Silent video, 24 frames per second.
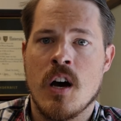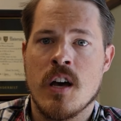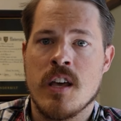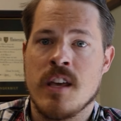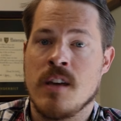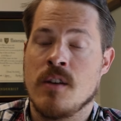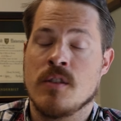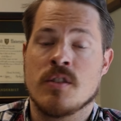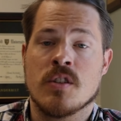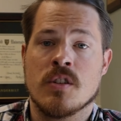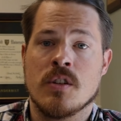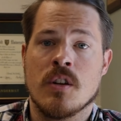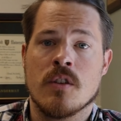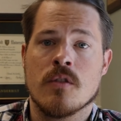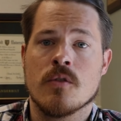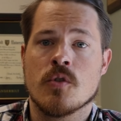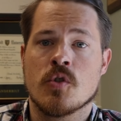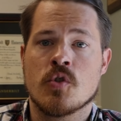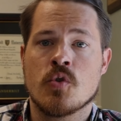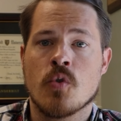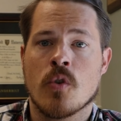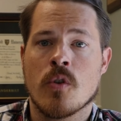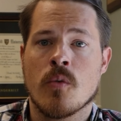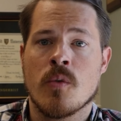It's another
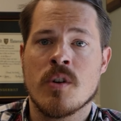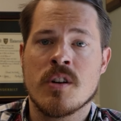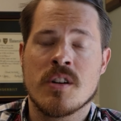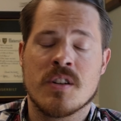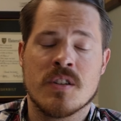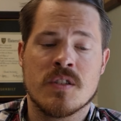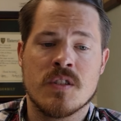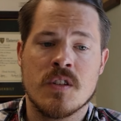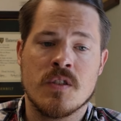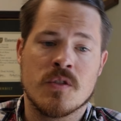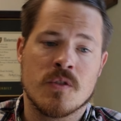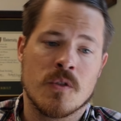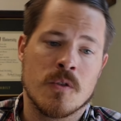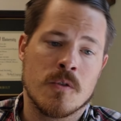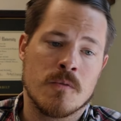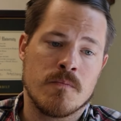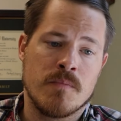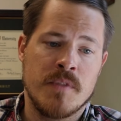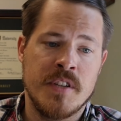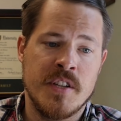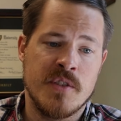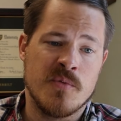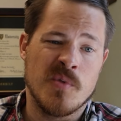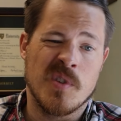short one because
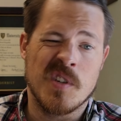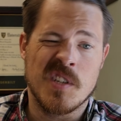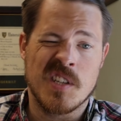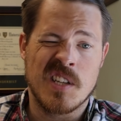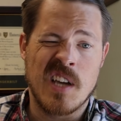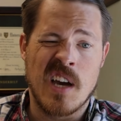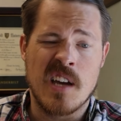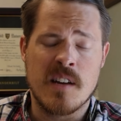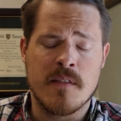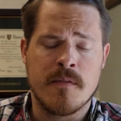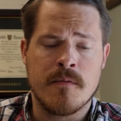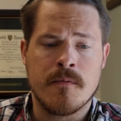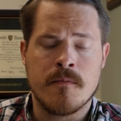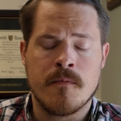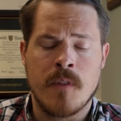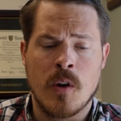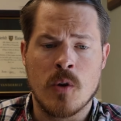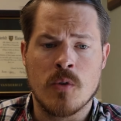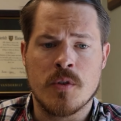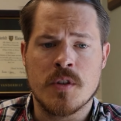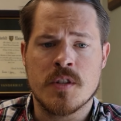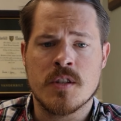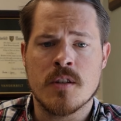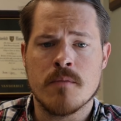each one is kind of
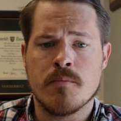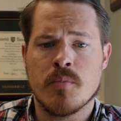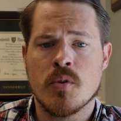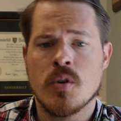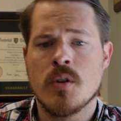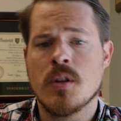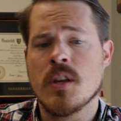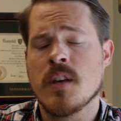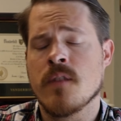fairly simple.